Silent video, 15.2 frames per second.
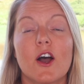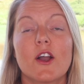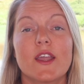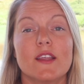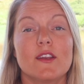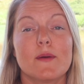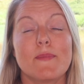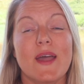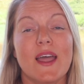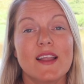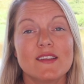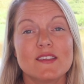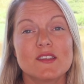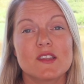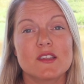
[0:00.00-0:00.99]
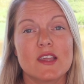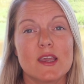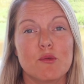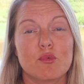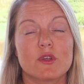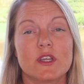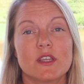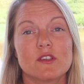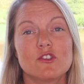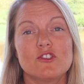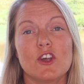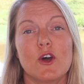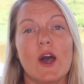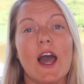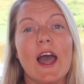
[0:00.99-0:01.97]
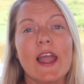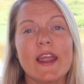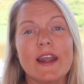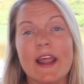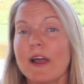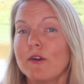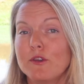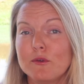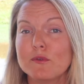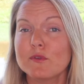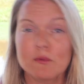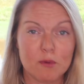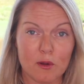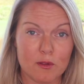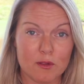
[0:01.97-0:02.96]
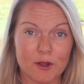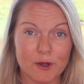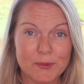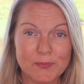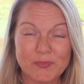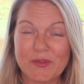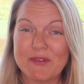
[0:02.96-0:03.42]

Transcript: Okay, now back to the labeling. So I now use a Rollo.